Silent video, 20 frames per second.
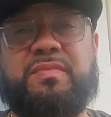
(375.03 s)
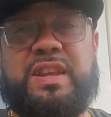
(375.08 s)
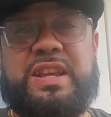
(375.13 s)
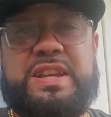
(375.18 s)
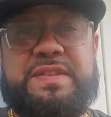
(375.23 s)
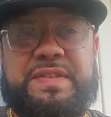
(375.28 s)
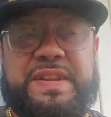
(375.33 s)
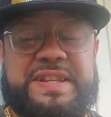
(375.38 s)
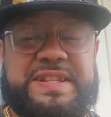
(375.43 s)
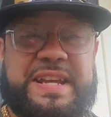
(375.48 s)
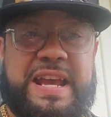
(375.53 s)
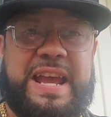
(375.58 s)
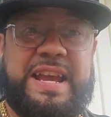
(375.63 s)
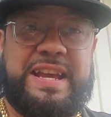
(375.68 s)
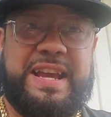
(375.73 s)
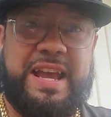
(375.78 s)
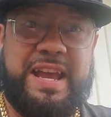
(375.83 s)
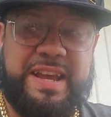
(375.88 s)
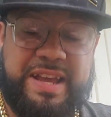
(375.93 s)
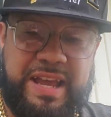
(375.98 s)
even
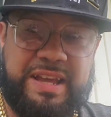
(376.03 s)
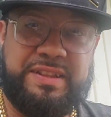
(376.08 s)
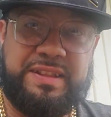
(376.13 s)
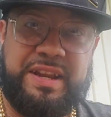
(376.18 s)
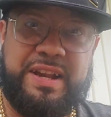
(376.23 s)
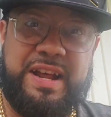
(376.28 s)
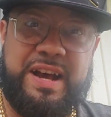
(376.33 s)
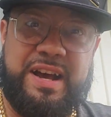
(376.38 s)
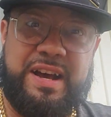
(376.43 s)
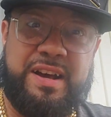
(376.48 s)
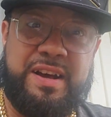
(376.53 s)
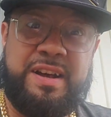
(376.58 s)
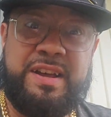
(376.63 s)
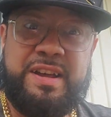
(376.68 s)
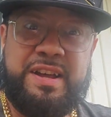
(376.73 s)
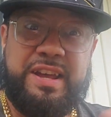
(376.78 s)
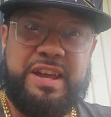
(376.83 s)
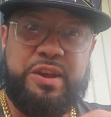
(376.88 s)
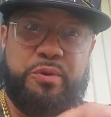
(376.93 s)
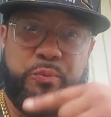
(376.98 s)
Tankhead can't deny.
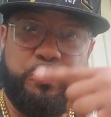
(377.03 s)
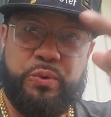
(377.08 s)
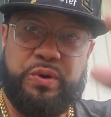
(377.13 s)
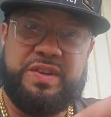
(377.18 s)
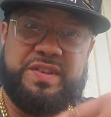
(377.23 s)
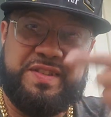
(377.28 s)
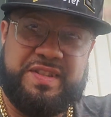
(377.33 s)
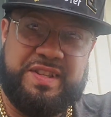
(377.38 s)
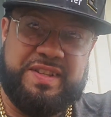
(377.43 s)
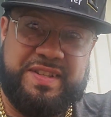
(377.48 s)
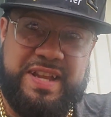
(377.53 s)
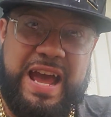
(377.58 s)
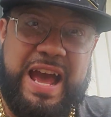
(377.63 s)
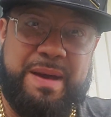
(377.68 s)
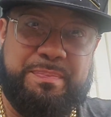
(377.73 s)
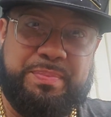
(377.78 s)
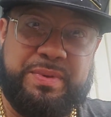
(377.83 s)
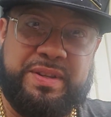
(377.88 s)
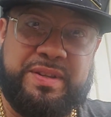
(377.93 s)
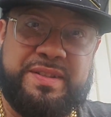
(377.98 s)
And once this
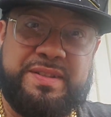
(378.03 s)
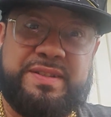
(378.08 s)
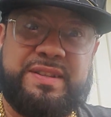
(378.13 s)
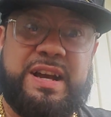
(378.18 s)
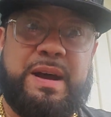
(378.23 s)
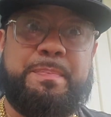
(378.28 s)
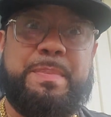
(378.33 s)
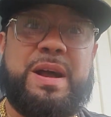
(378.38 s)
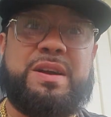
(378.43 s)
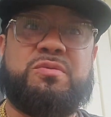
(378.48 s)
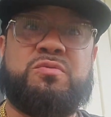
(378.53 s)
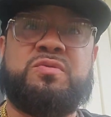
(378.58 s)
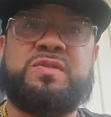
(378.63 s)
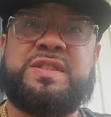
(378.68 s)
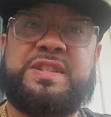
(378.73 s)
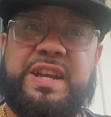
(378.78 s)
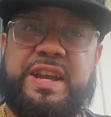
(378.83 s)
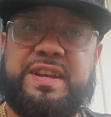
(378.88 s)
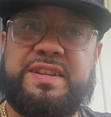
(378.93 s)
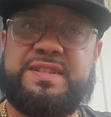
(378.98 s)
happens, I'm not gonna
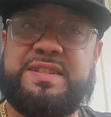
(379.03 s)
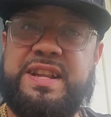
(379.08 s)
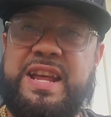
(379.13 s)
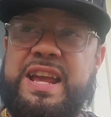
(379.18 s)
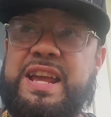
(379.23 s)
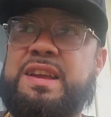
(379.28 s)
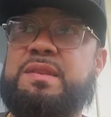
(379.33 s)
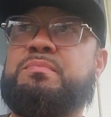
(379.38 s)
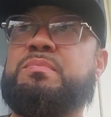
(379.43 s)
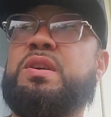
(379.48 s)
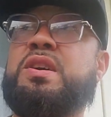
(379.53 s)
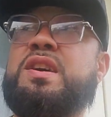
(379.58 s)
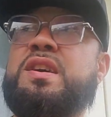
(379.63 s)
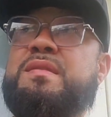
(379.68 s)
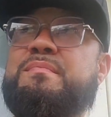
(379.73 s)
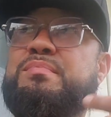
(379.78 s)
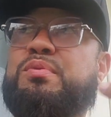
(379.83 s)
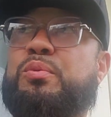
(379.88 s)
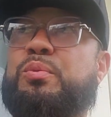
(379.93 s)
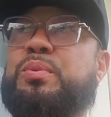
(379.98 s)
say his name,
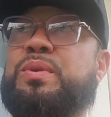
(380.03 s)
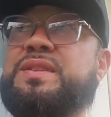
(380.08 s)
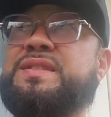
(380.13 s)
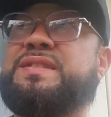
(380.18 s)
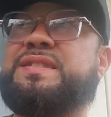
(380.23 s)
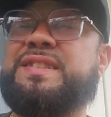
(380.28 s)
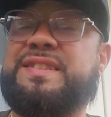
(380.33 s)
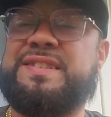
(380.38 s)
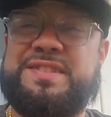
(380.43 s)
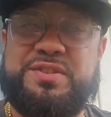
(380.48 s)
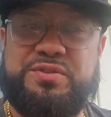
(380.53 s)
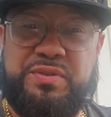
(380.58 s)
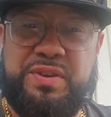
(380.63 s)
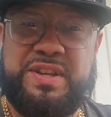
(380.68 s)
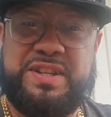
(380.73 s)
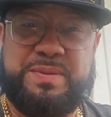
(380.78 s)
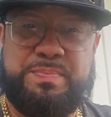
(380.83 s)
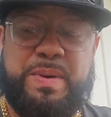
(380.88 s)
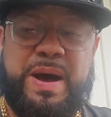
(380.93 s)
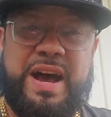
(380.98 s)
but once this
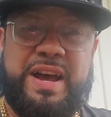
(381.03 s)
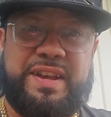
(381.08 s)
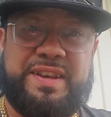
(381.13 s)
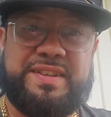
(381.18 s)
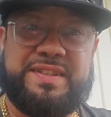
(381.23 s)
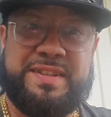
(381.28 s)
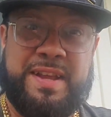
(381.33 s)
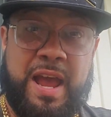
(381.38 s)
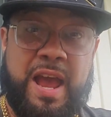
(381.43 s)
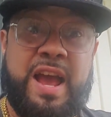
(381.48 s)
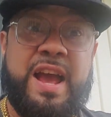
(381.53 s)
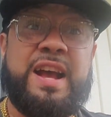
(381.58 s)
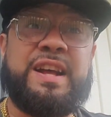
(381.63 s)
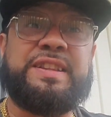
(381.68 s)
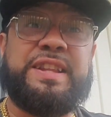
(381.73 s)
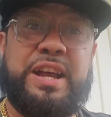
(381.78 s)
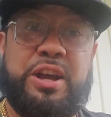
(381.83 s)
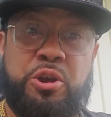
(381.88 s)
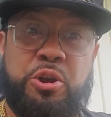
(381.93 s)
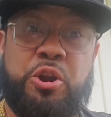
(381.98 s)
transpires,
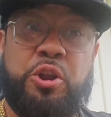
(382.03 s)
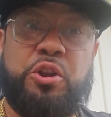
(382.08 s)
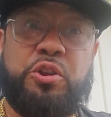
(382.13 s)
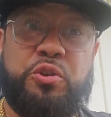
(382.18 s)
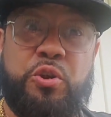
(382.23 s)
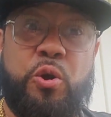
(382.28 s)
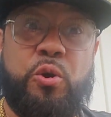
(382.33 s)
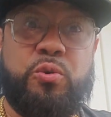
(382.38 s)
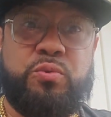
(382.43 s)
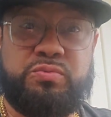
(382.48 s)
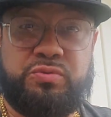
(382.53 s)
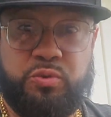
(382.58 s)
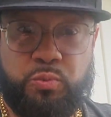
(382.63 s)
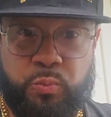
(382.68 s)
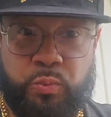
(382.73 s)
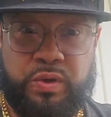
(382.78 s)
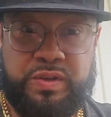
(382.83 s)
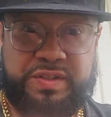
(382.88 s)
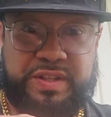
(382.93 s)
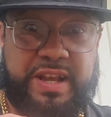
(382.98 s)
they're gonna know. The
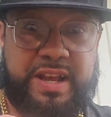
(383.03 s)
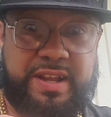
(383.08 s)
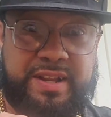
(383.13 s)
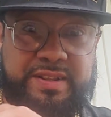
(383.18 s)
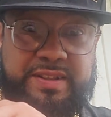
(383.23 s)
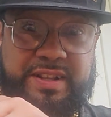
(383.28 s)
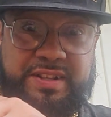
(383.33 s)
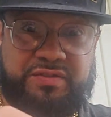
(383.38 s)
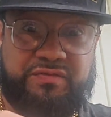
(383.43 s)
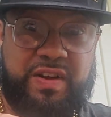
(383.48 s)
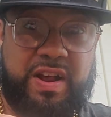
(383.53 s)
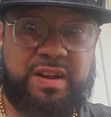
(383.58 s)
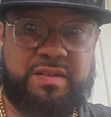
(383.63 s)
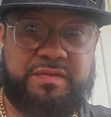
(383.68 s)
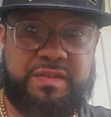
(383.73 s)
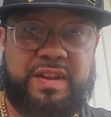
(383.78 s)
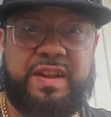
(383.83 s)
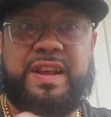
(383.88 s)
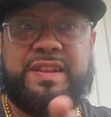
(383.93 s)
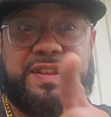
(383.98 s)
ones that's
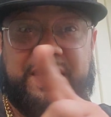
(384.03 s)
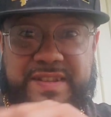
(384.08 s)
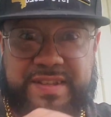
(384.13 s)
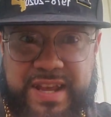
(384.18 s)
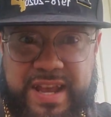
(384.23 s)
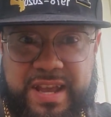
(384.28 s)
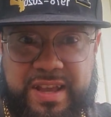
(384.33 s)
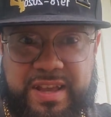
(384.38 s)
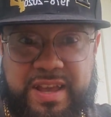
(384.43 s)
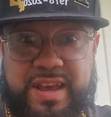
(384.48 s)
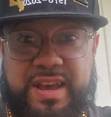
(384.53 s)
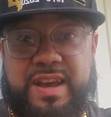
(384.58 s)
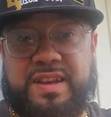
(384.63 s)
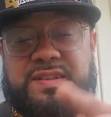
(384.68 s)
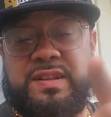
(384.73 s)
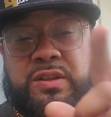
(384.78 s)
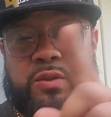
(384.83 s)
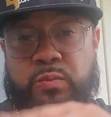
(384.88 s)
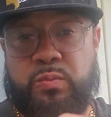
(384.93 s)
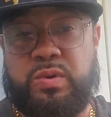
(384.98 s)
relevant, like the Tankheads
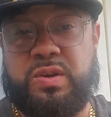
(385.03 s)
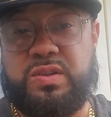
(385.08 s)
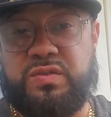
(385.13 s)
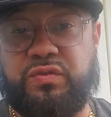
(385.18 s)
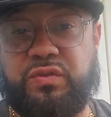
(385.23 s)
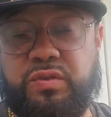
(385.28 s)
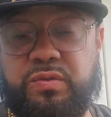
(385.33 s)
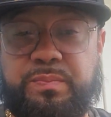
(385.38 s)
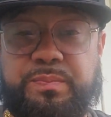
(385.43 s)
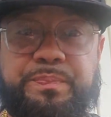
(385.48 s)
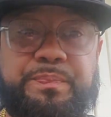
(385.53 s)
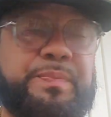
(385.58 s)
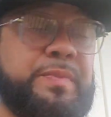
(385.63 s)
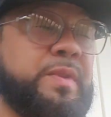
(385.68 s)
and the ones from